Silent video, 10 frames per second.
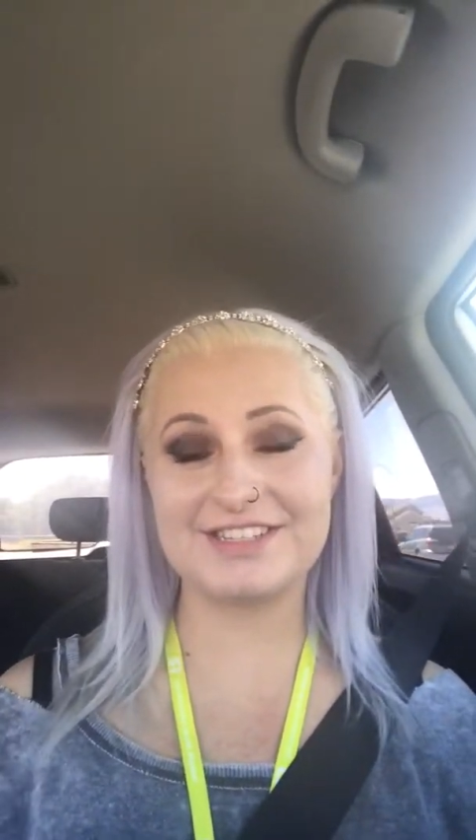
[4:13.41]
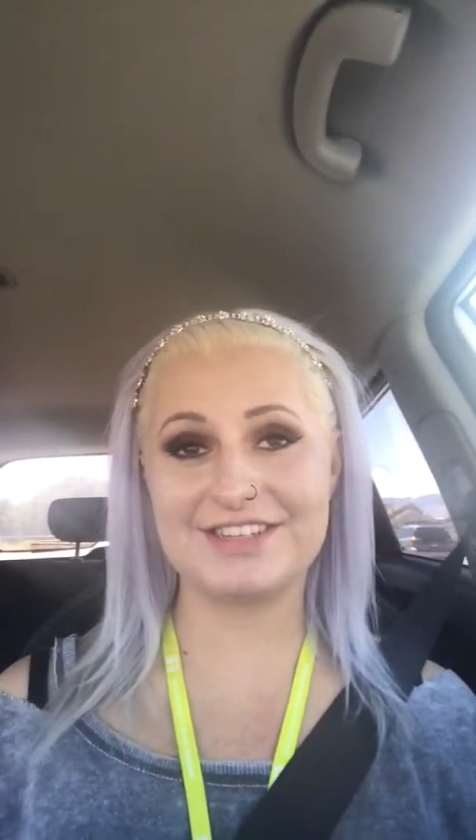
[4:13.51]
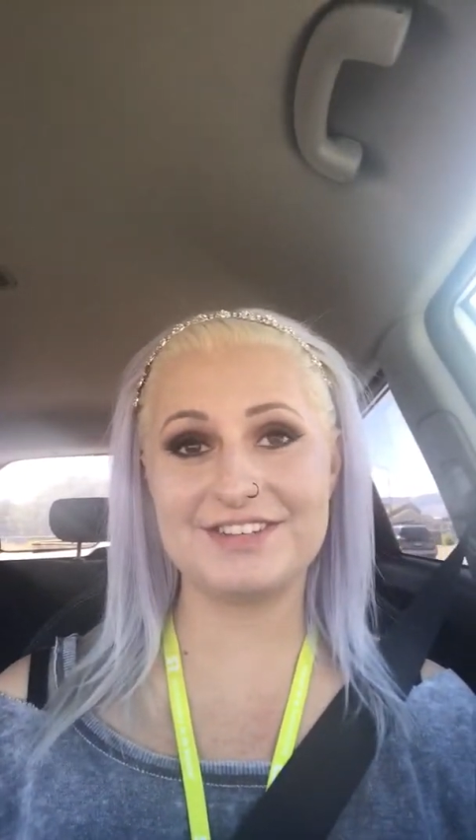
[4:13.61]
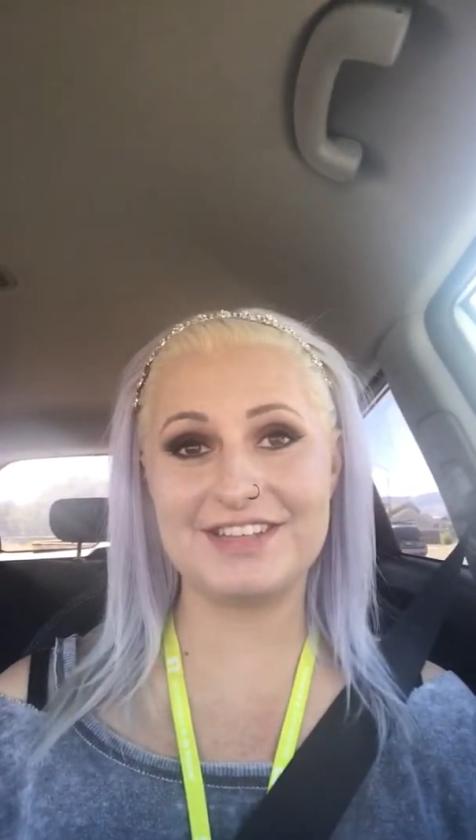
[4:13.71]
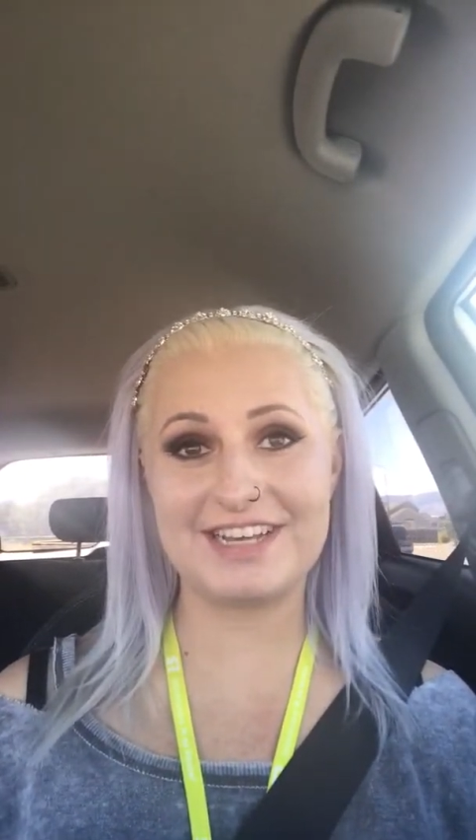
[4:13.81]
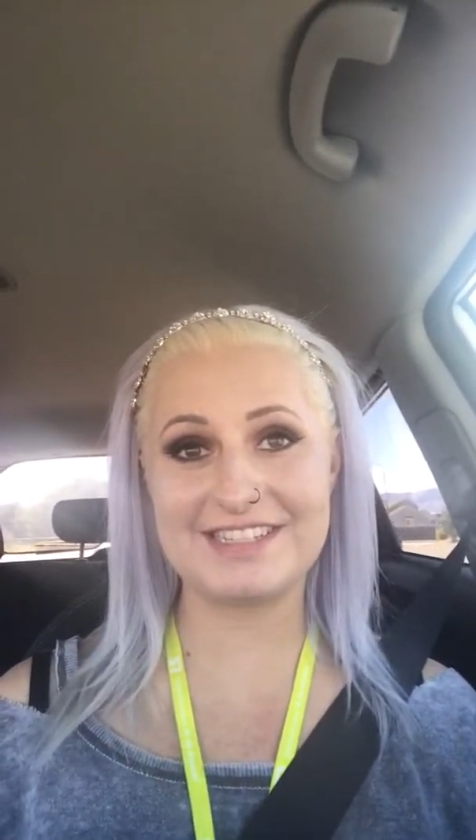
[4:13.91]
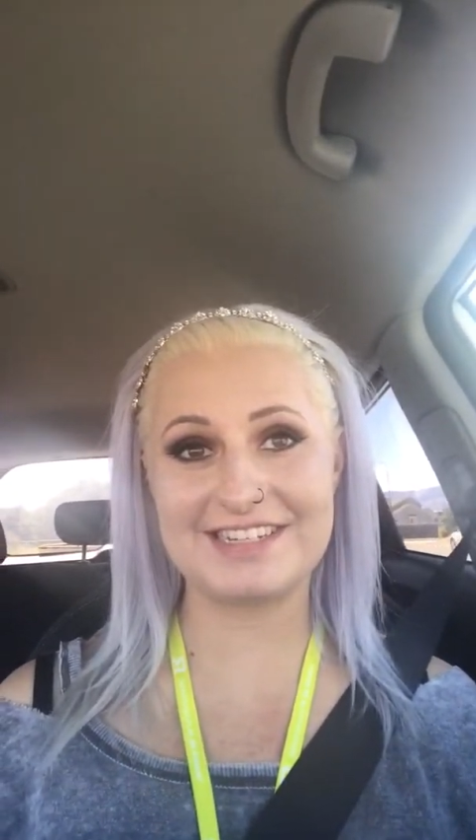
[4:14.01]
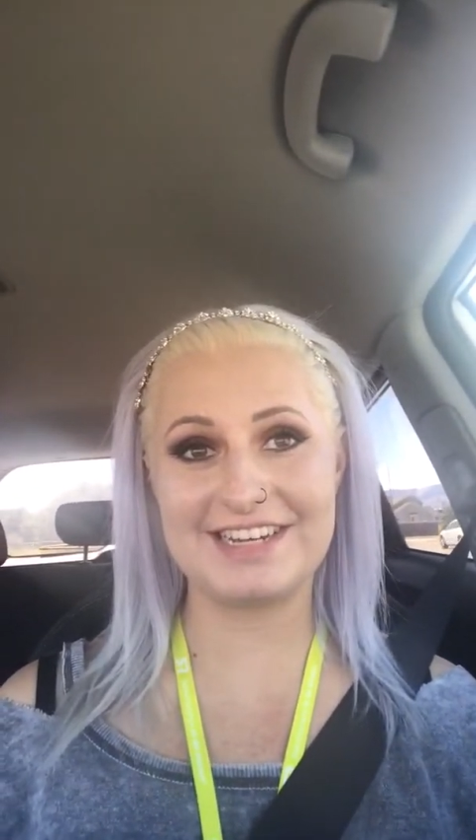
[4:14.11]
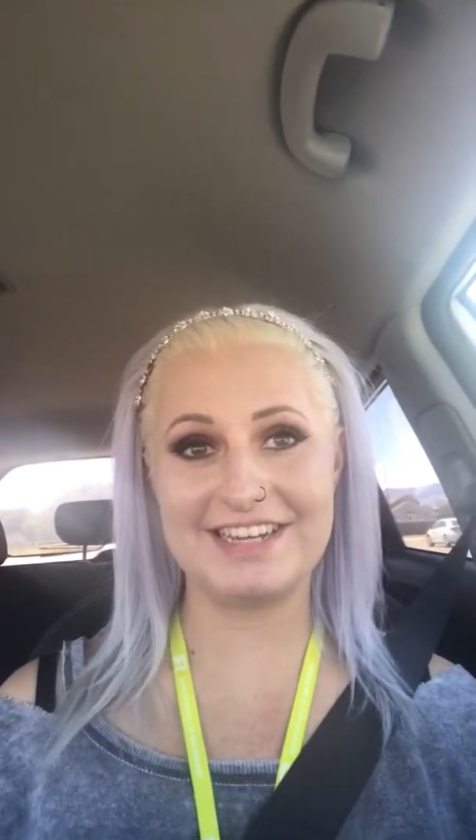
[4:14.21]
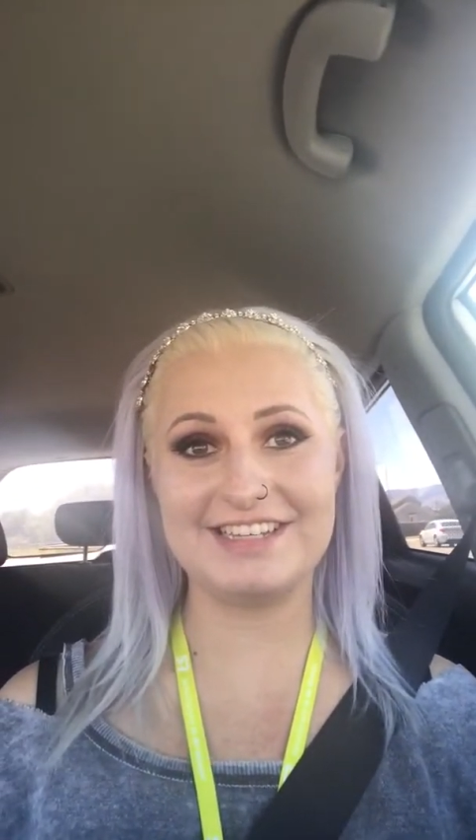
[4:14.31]
so that's
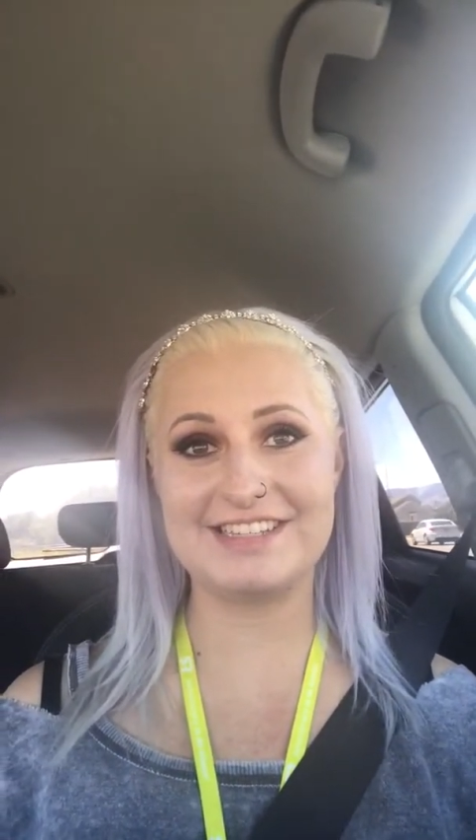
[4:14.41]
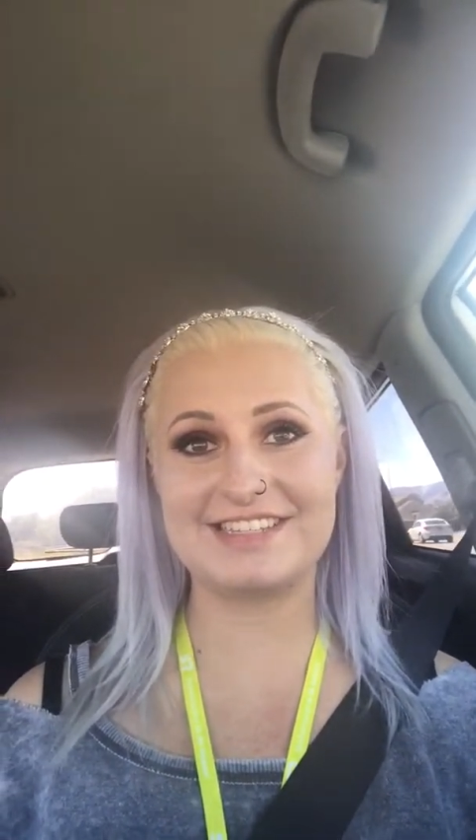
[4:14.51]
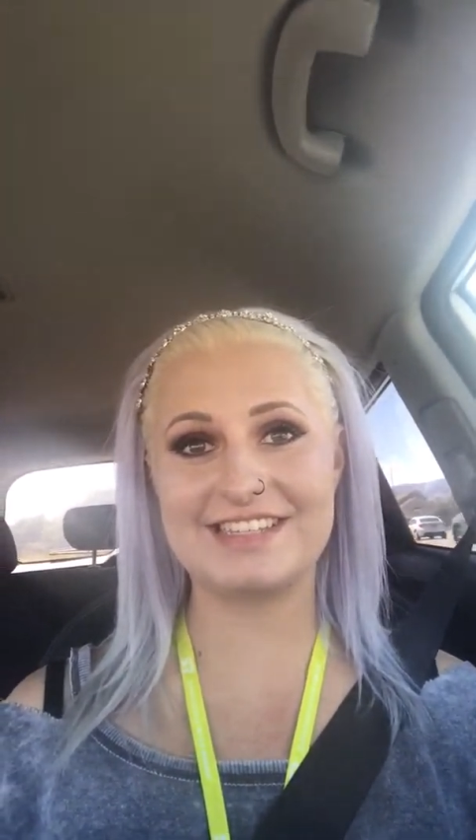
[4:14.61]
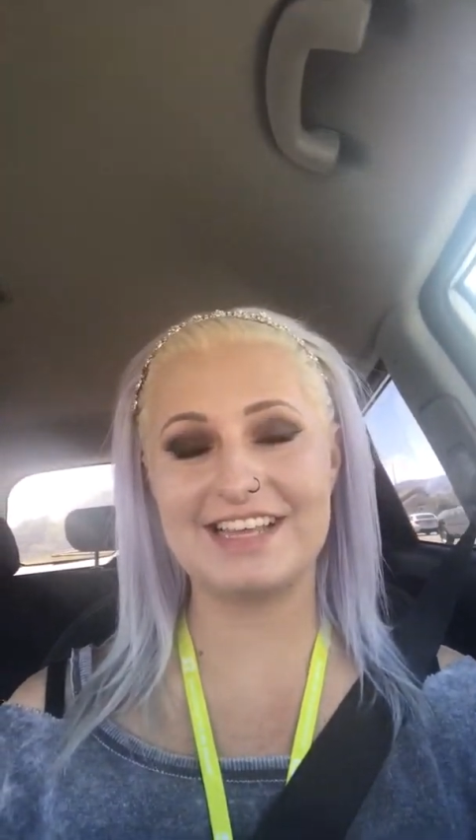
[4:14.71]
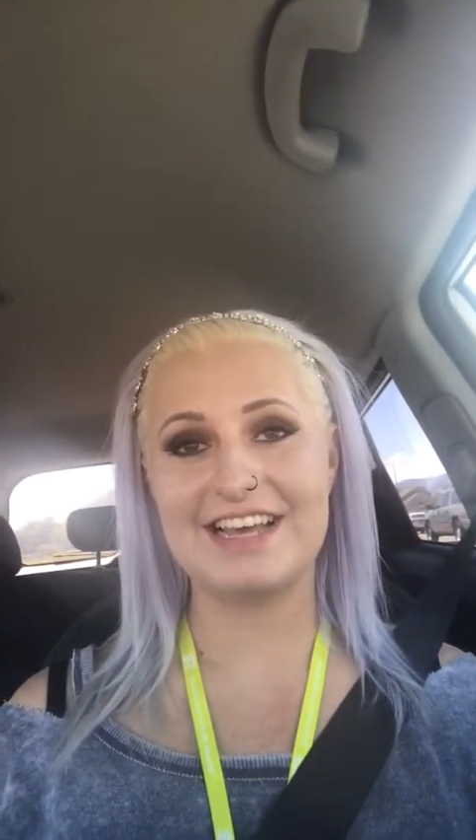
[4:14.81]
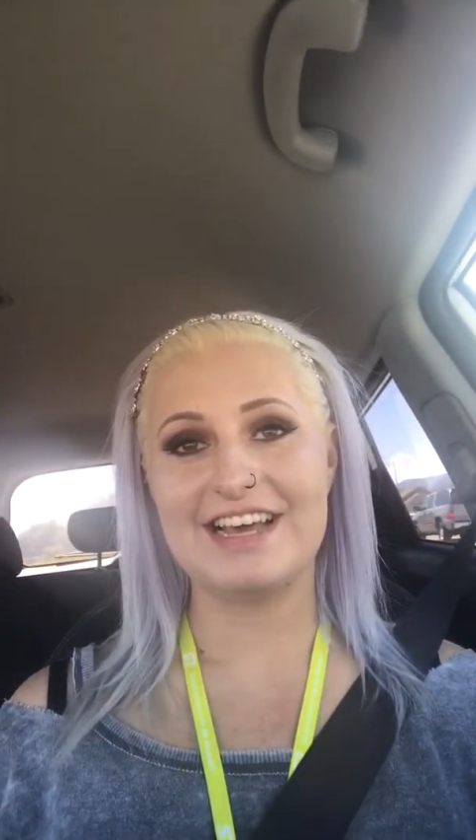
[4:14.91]
nice.